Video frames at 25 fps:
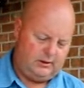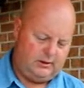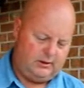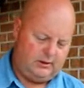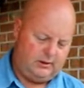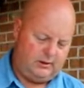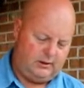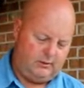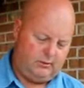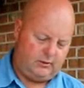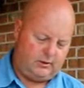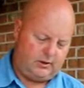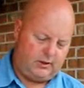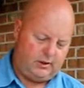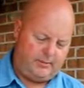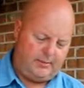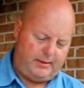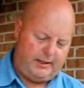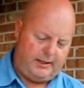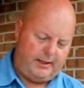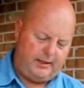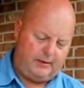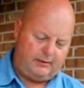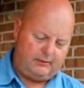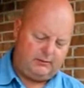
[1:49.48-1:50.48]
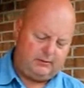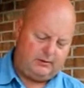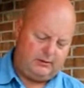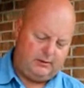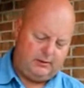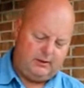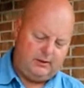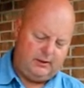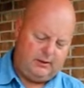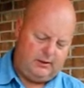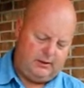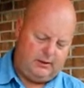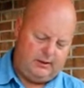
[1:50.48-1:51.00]
You want to come out
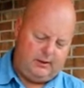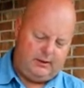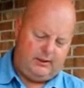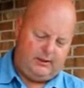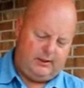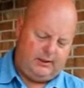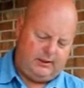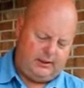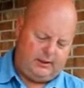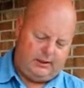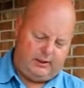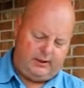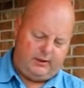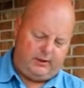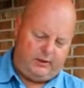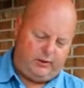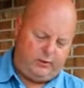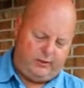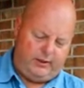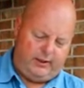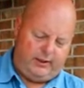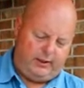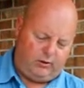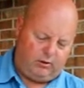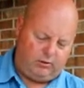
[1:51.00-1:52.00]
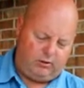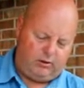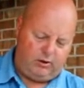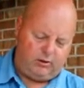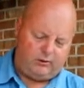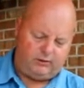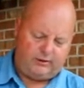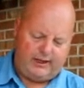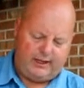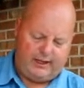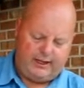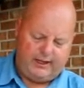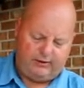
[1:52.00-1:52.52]
and do a
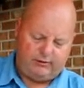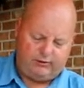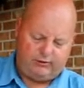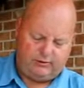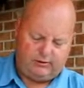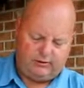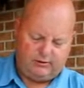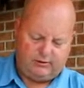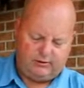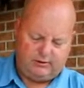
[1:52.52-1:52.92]
cross hatch